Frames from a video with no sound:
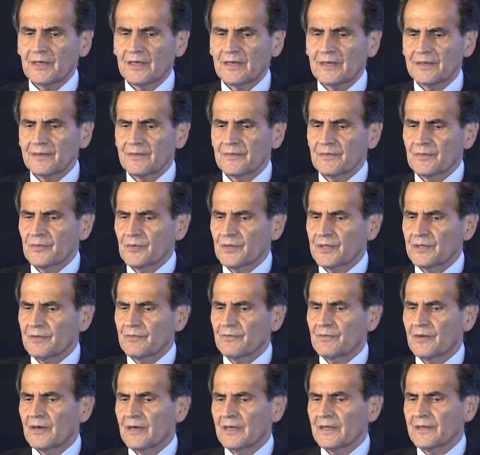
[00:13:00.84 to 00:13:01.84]
problem with
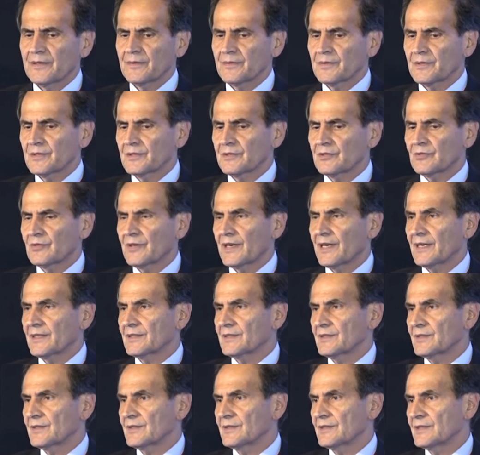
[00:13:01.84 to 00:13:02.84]
volume
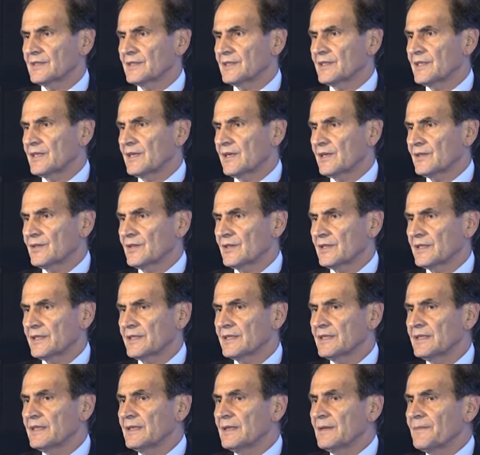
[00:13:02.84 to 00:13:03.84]
contraction in the elderly.
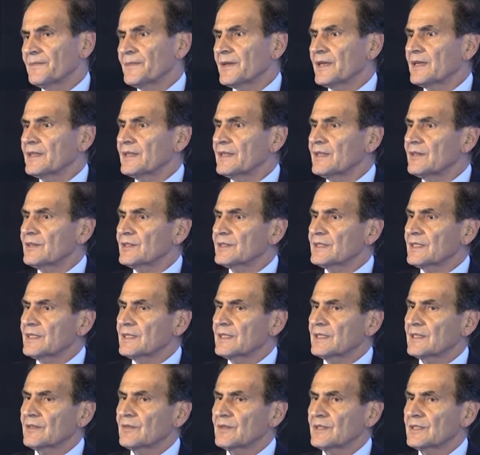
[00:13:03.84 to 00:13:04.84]
And there is
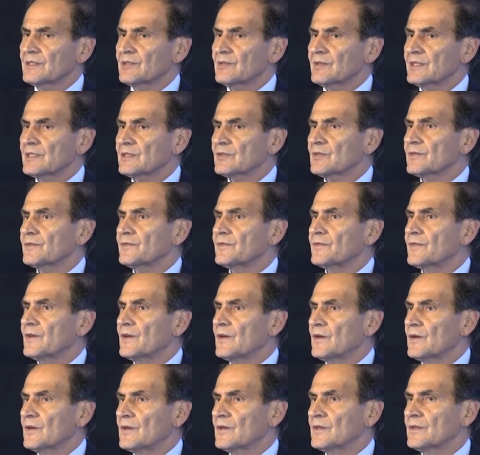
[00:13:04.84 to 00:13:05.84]
an increased risk of
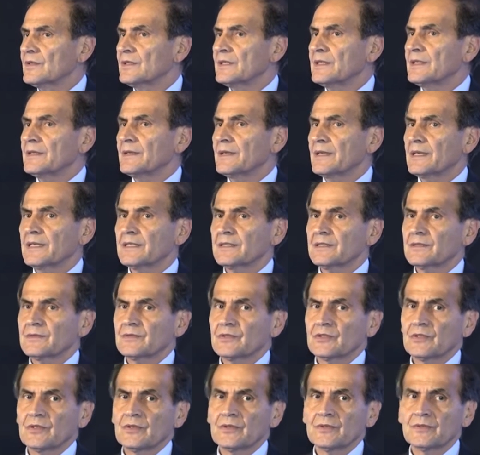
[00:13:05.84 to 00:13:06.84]
fall,
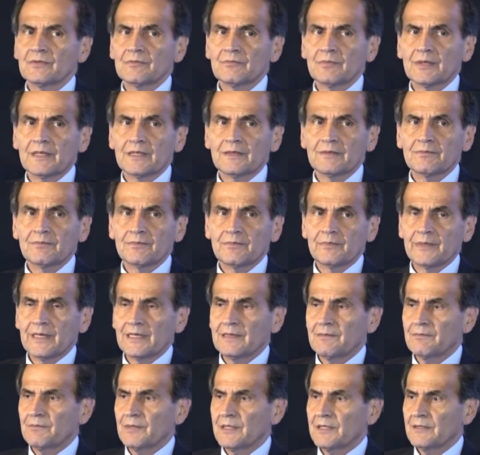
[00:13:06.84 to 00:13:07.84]
as shown by
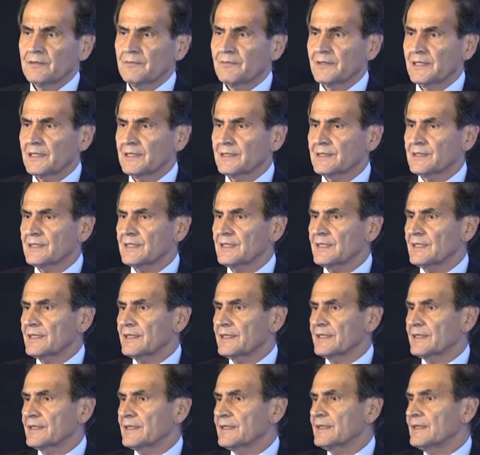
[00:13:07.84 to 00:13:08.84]
Bill
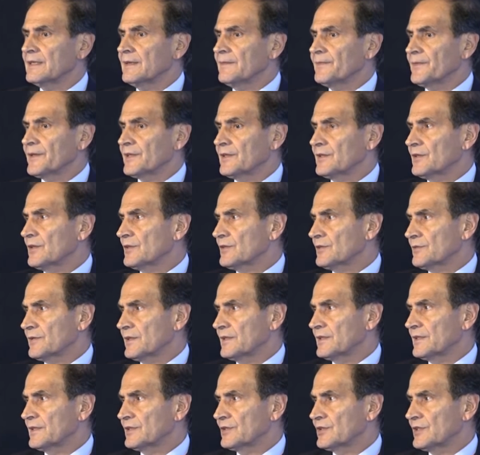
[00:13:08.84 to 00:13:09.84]
Vilisikian in the
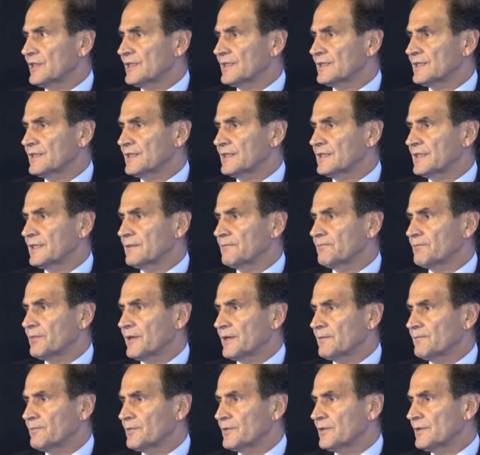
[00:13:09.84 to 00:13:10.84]
JCM
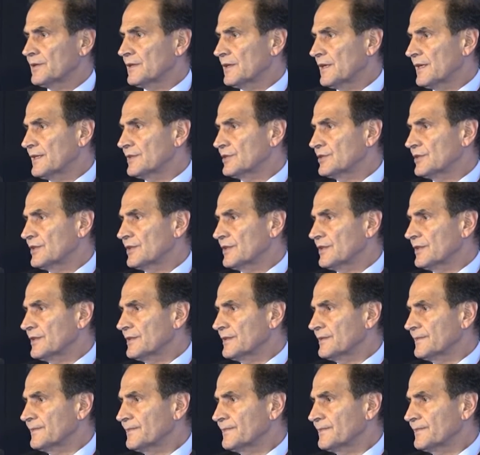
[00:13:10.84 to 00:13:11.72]
paper last year.